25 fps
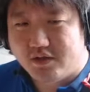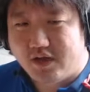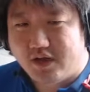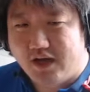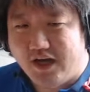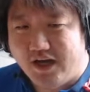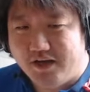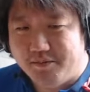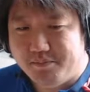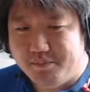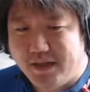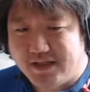
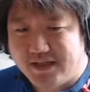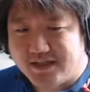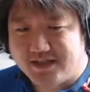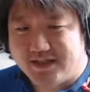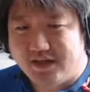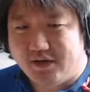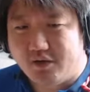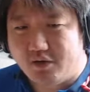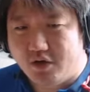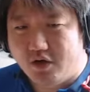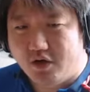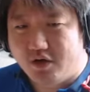I max
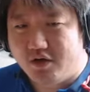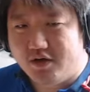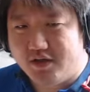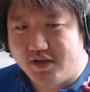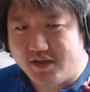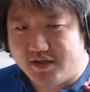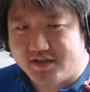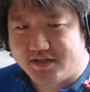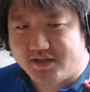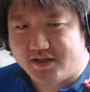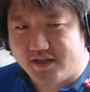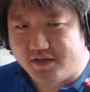out all
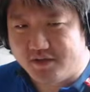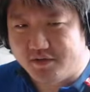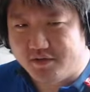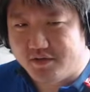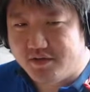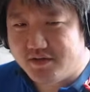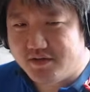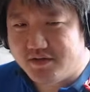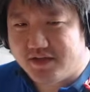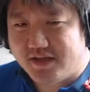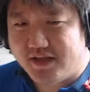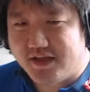her
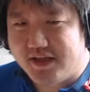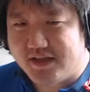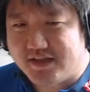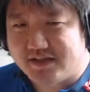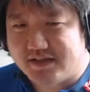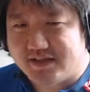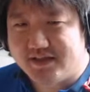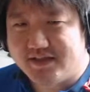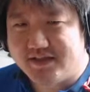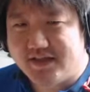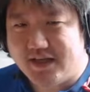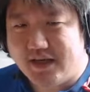skills
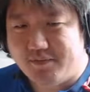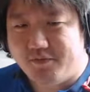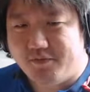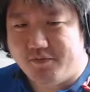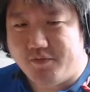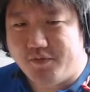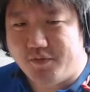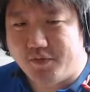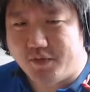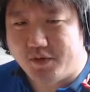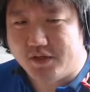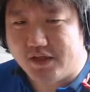except
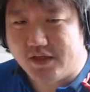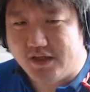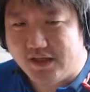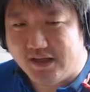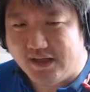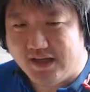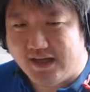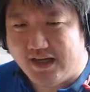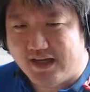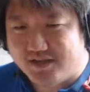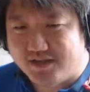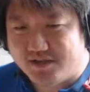for the
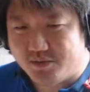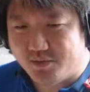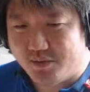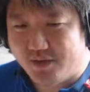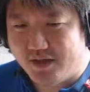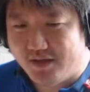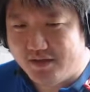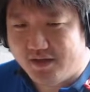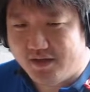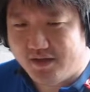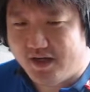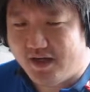last one.